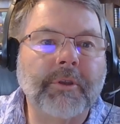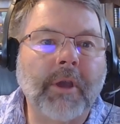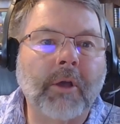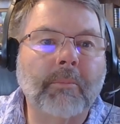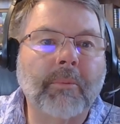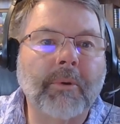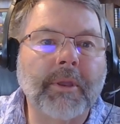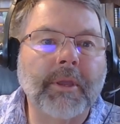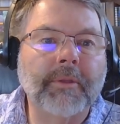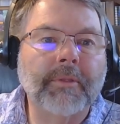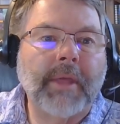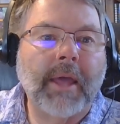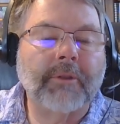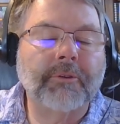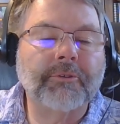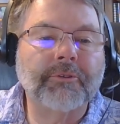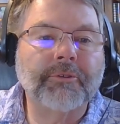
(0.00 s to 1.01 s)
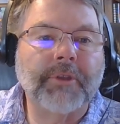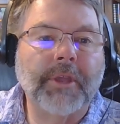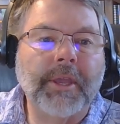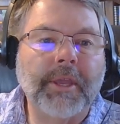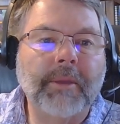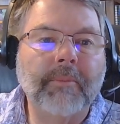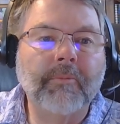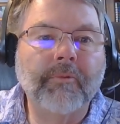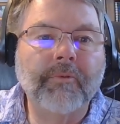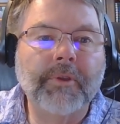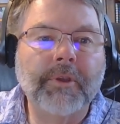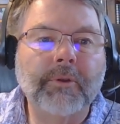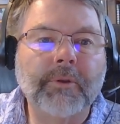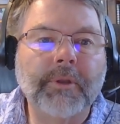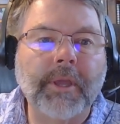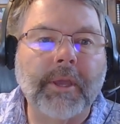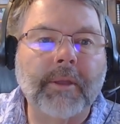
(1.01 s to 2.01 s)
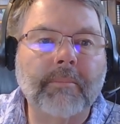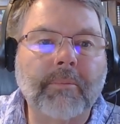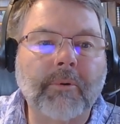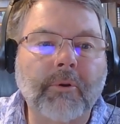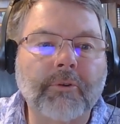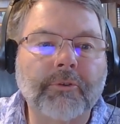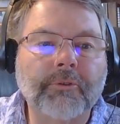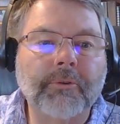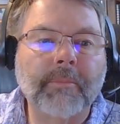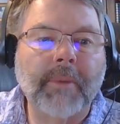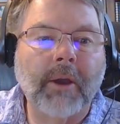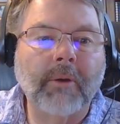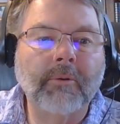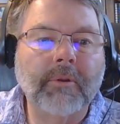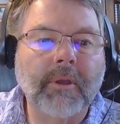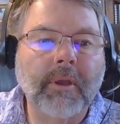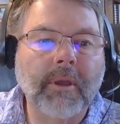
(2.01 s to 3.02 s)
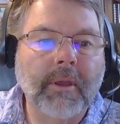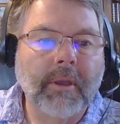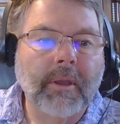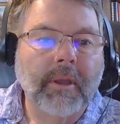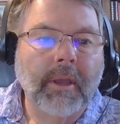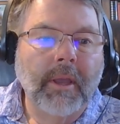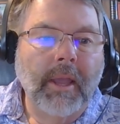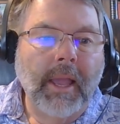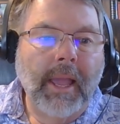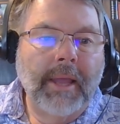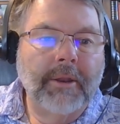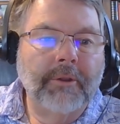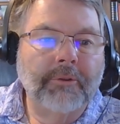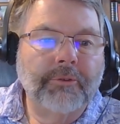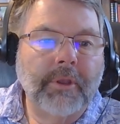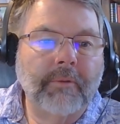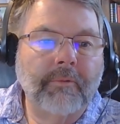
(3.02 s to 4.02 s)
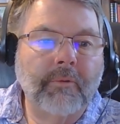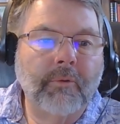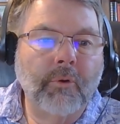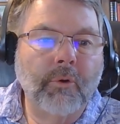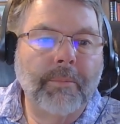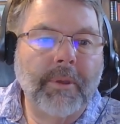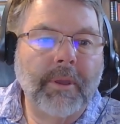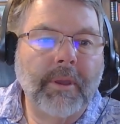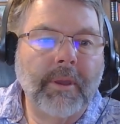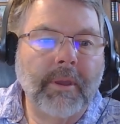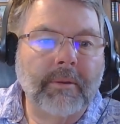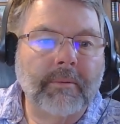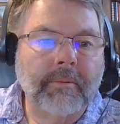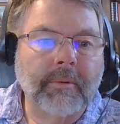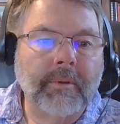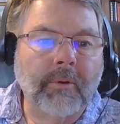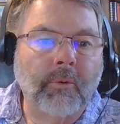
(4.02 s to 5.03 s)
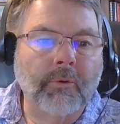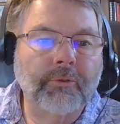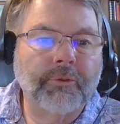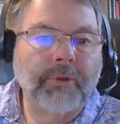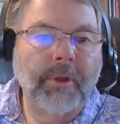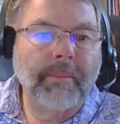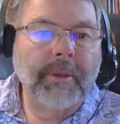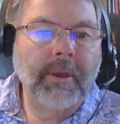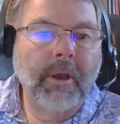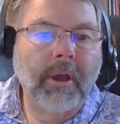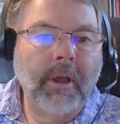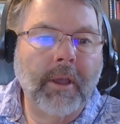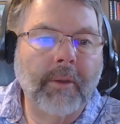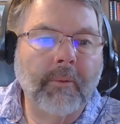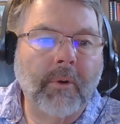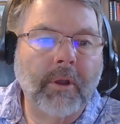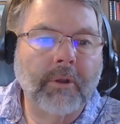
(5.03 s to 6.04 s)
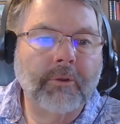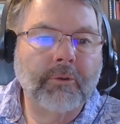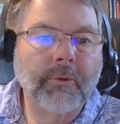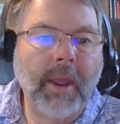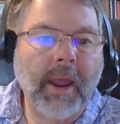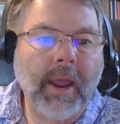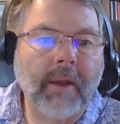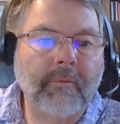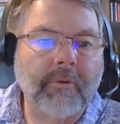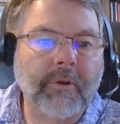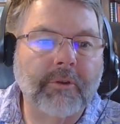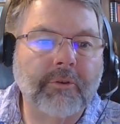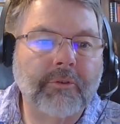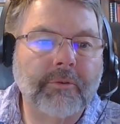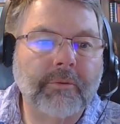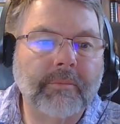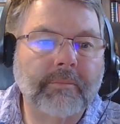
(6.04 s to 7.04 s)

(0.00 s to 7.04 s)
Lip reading: I'll bring in that same field again, purchase amount, and instead of grouping or summing, I want to average.